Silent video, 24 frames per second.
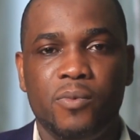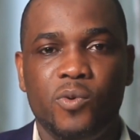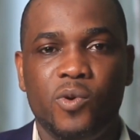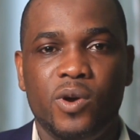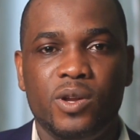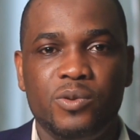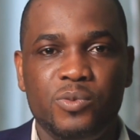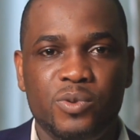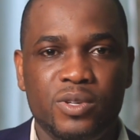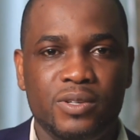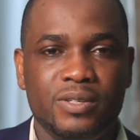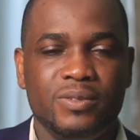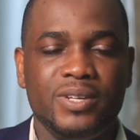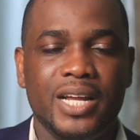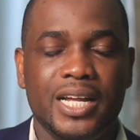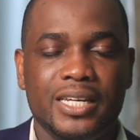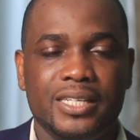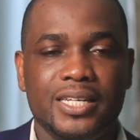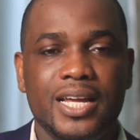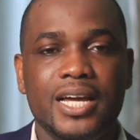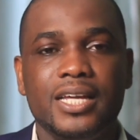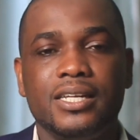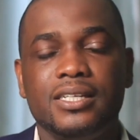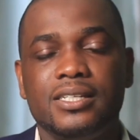When we are
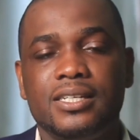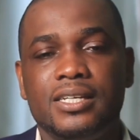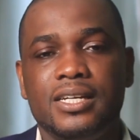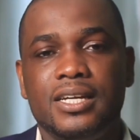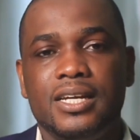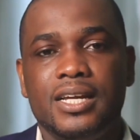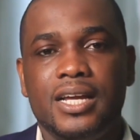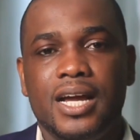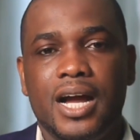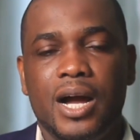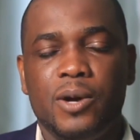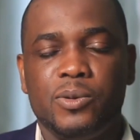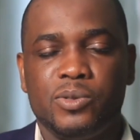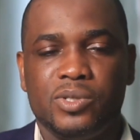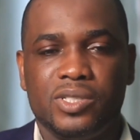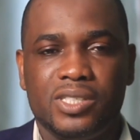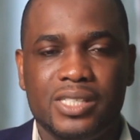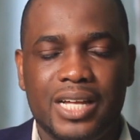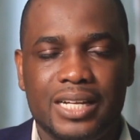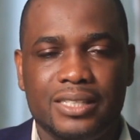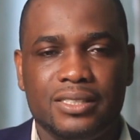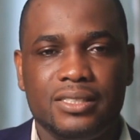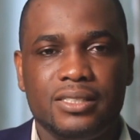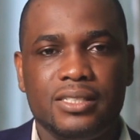done, I'll
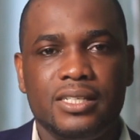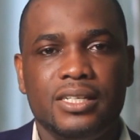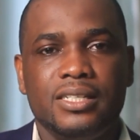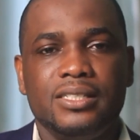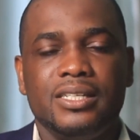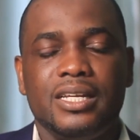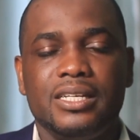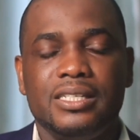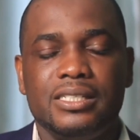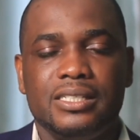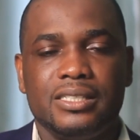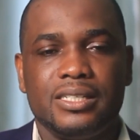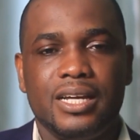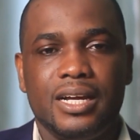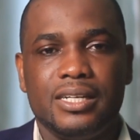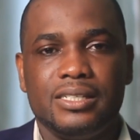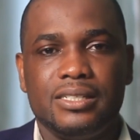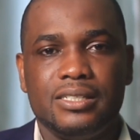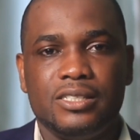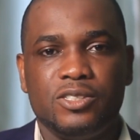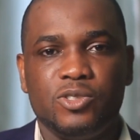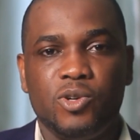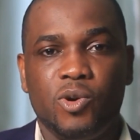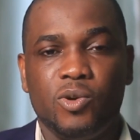start the
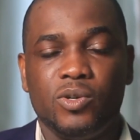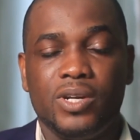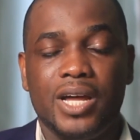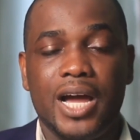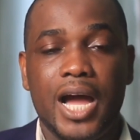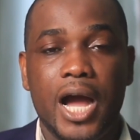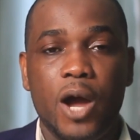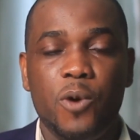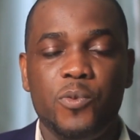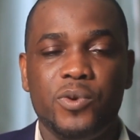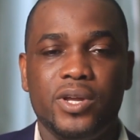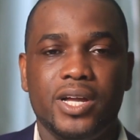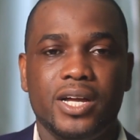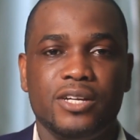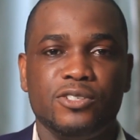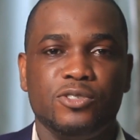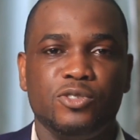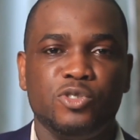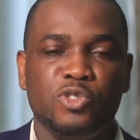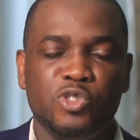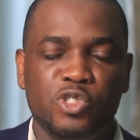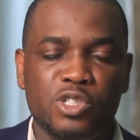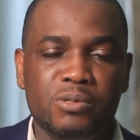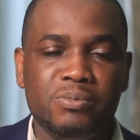discussions on how we can
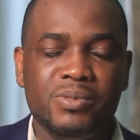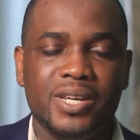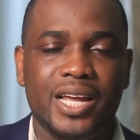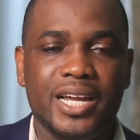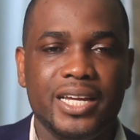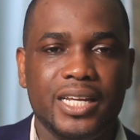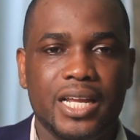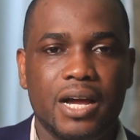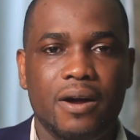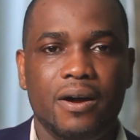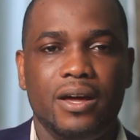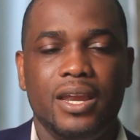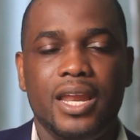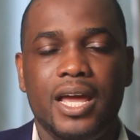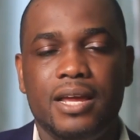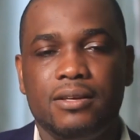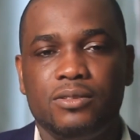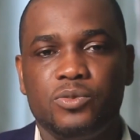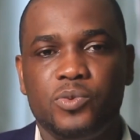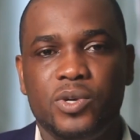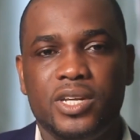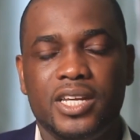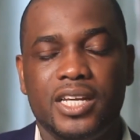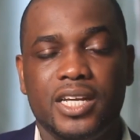streamline our
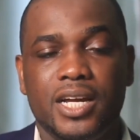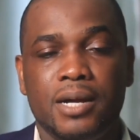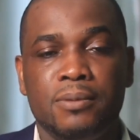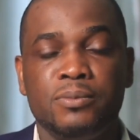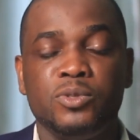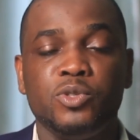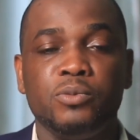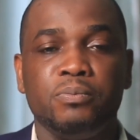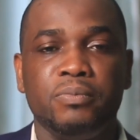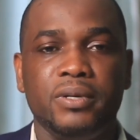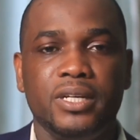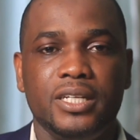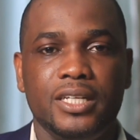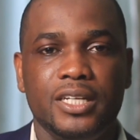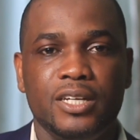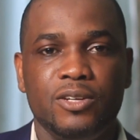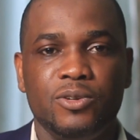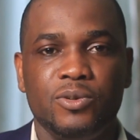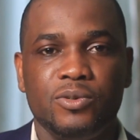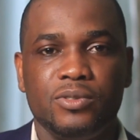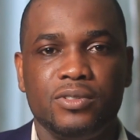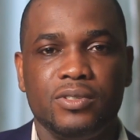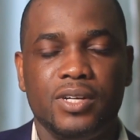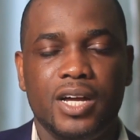lives when it comes to payday
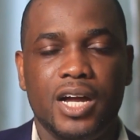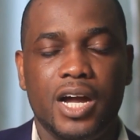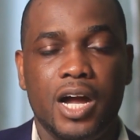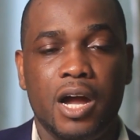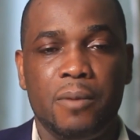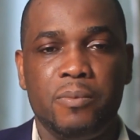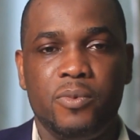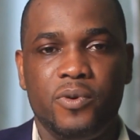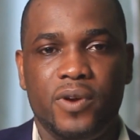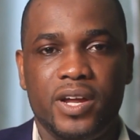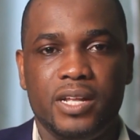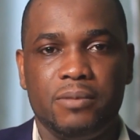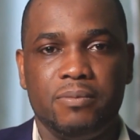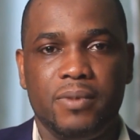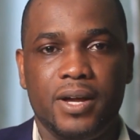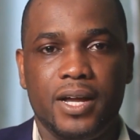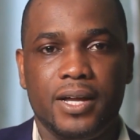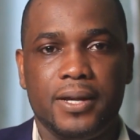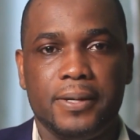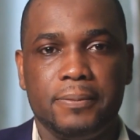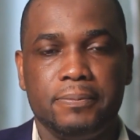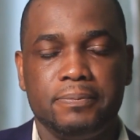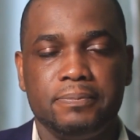loan. I'll be right back.